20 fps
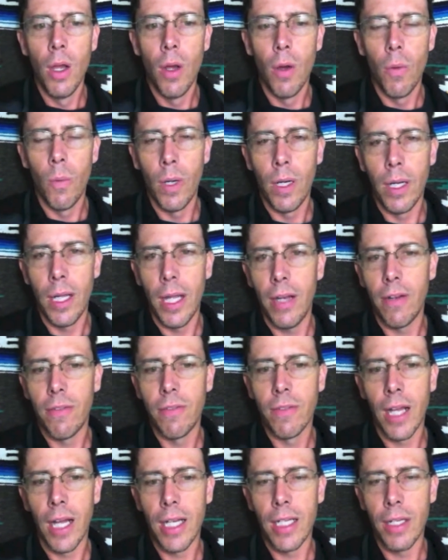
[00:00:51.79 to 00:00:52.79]
went ahead
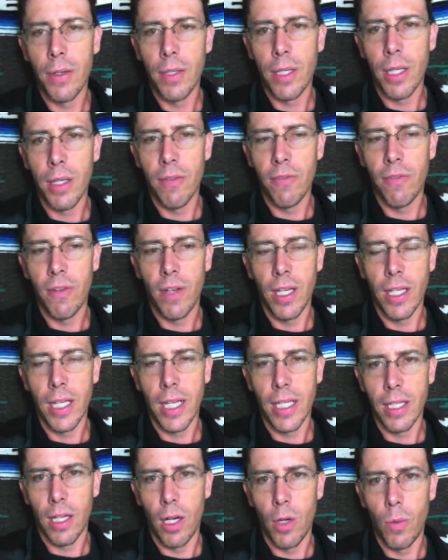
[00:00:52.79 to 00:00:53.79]
got done with him finally
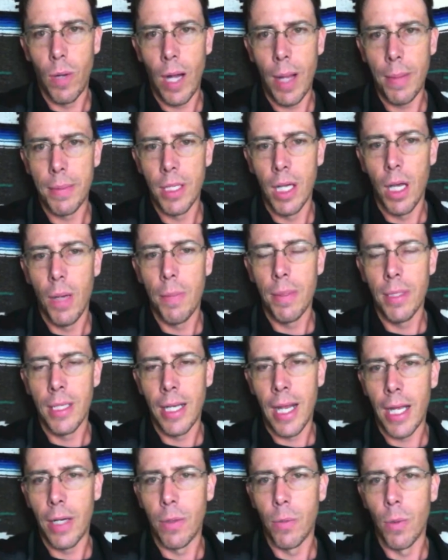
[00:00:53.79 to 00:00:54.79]
got that all wrapped up and then
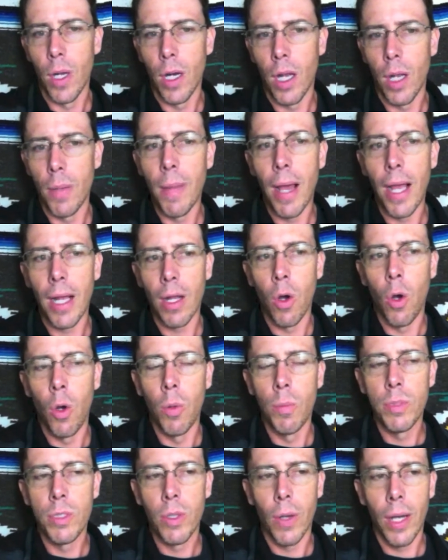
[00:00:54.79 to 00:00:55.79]
had to run on back
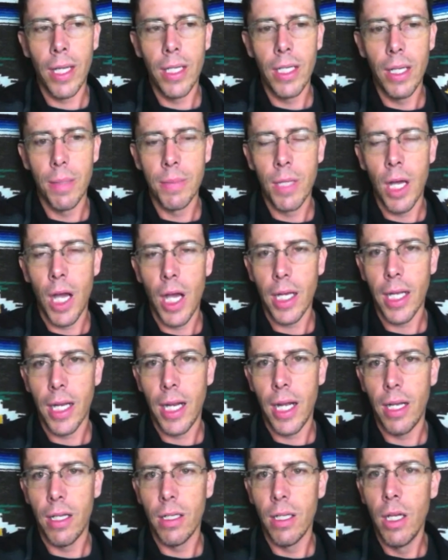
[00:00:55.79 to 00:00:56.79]
home so I ended up knocking
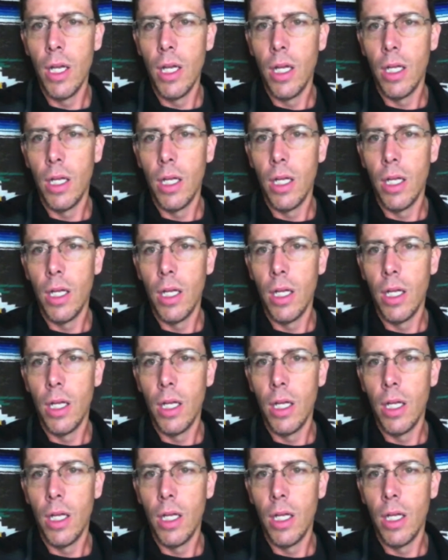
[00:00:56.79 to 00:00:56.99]
out